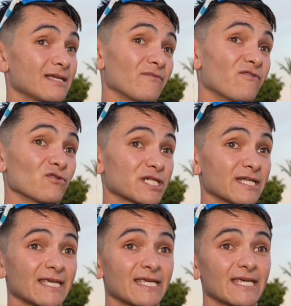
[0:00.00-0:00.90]

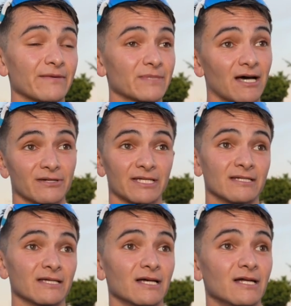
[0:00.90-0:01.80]
Unfortunately, he came down
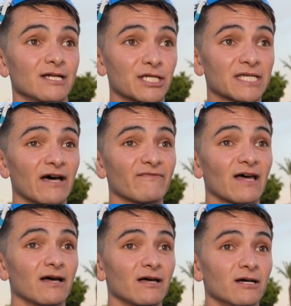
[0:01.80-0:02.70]
and just out
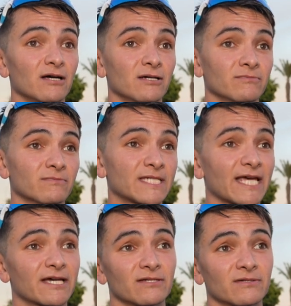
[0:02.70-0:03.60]
of that
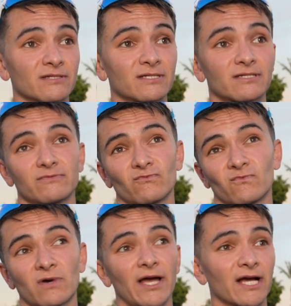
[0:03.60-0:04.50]
second
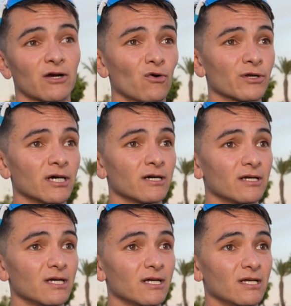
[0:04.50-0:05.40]
right-hand corner,
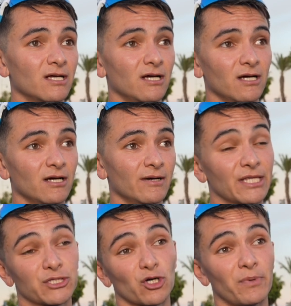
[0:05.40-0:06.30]

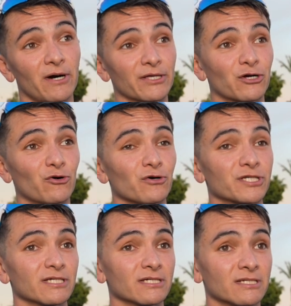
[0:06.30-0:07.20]
the top part of the
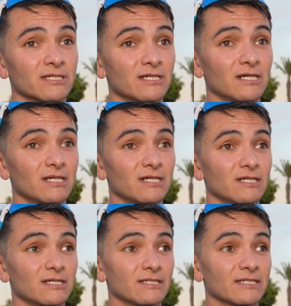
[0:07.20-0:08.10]
course, and
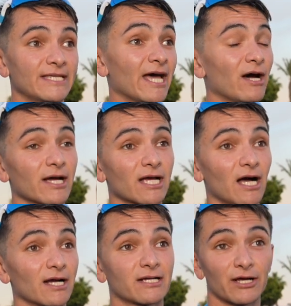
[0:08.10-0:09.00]
I
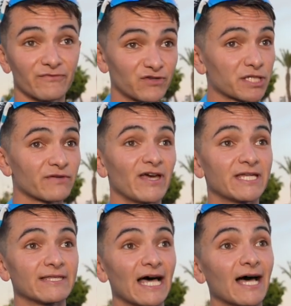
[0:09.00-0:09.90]
kind of just
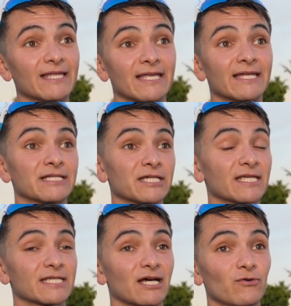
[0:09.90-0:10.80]
evaded that, and then just
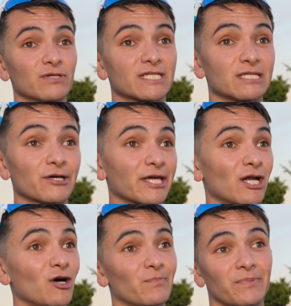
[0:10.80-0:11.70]
as I was looking
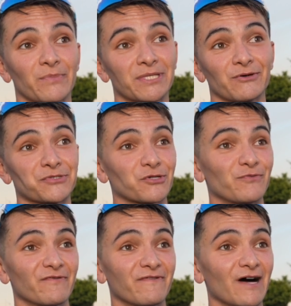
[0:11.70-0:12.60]
up, I mean, there was a
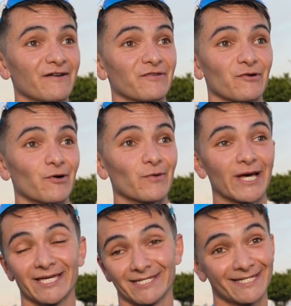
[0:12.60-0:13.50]
group of 5 that were
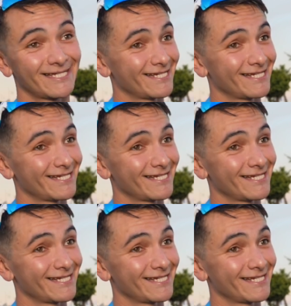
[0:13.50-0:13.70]
away, and